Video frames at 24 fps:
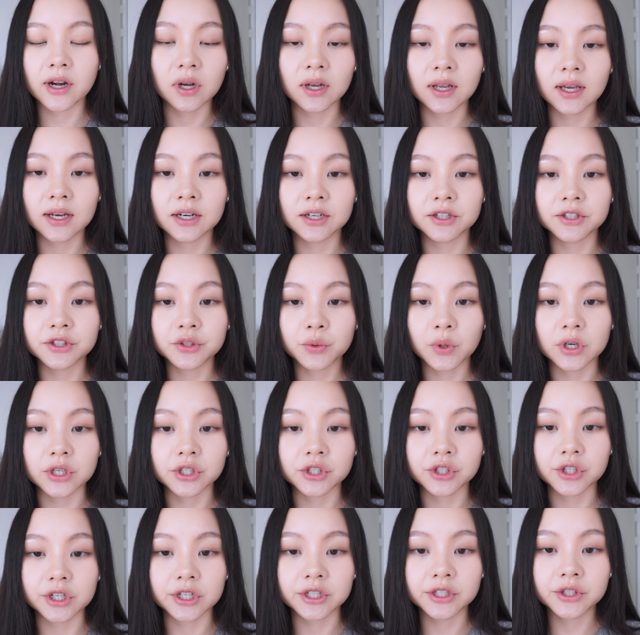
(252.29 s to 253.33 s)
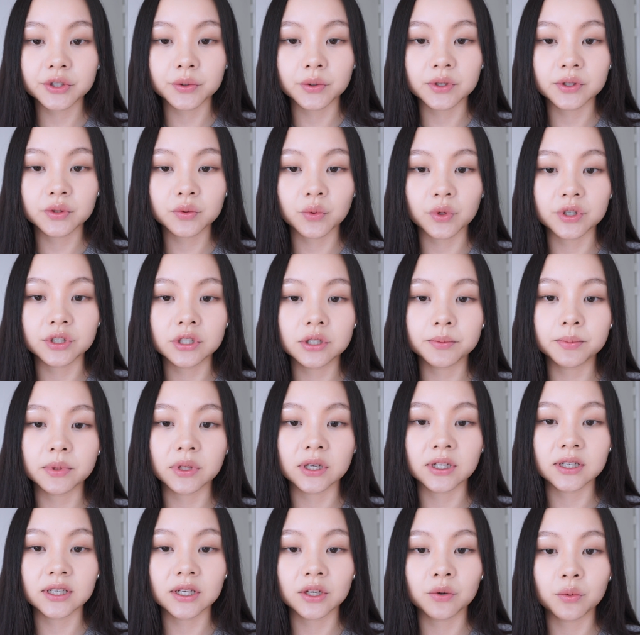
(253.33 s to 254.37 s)
Again, it is quite sheer, so it's going to
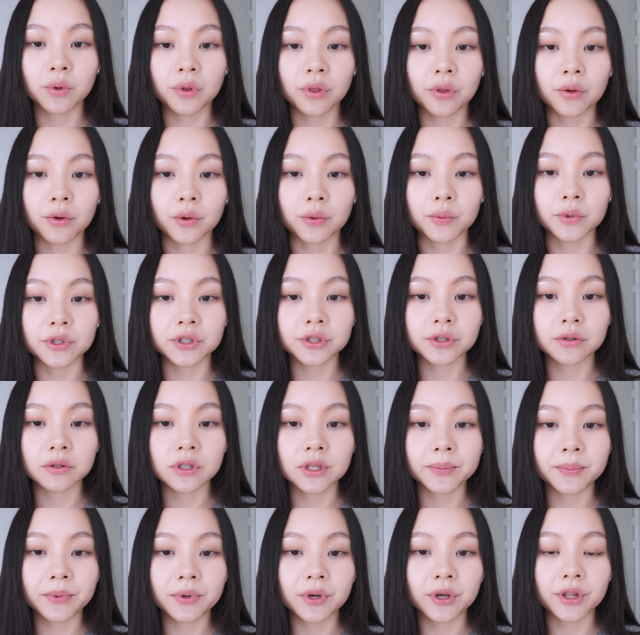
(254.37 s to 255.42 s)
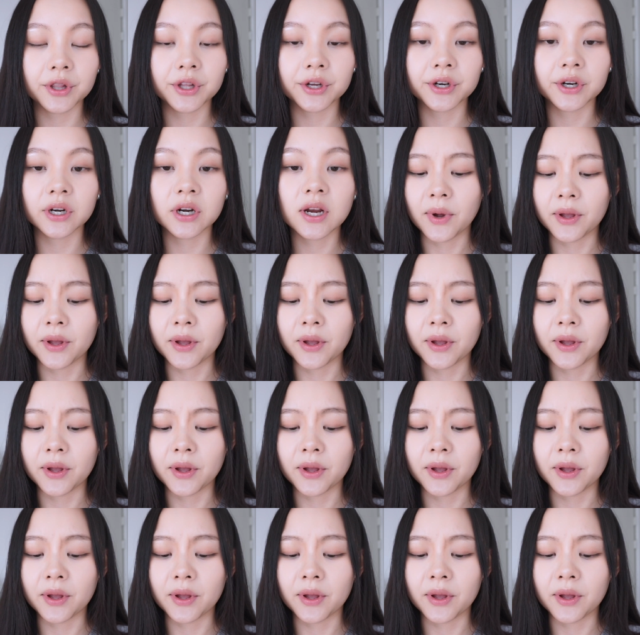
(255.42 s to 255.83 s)
blend in with your original lip color.